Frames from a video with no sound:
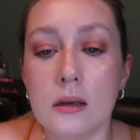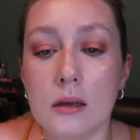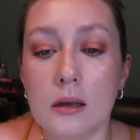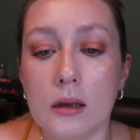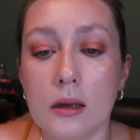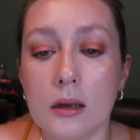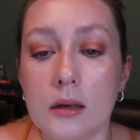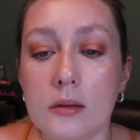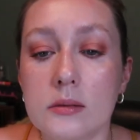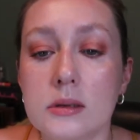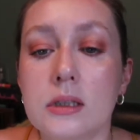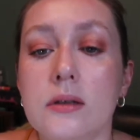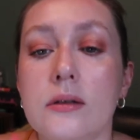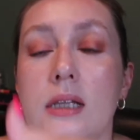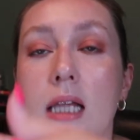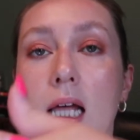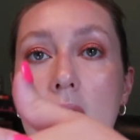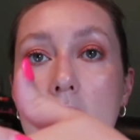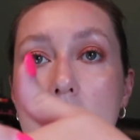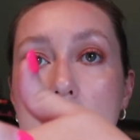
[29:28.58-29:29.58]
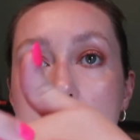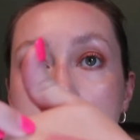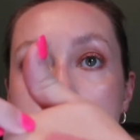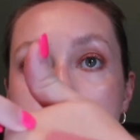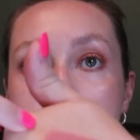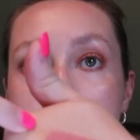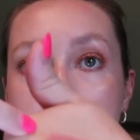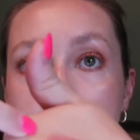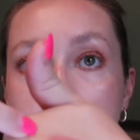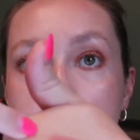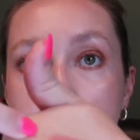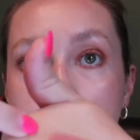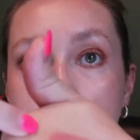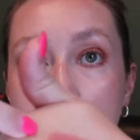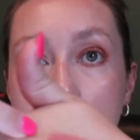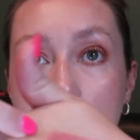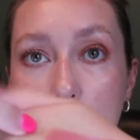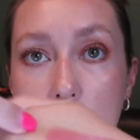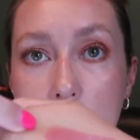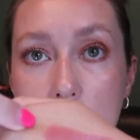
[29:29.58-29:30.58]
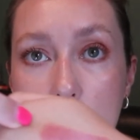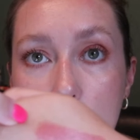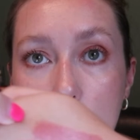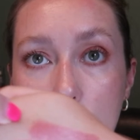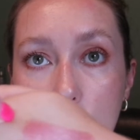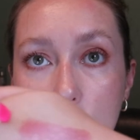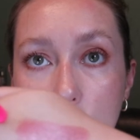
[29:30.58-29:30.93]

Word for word: Uh, so that's the Pat McGrath Nude